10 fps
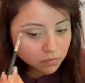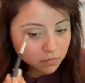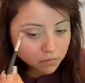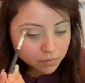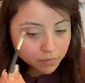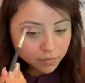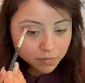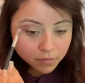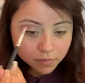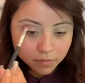
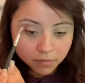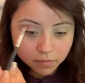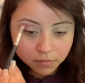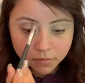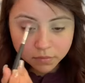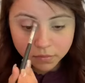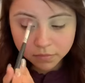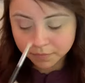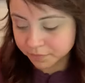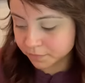
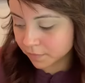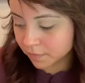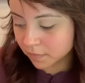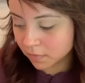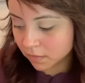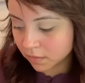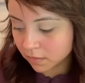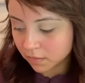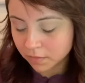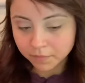
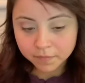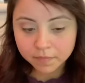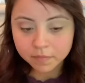(no one is talking)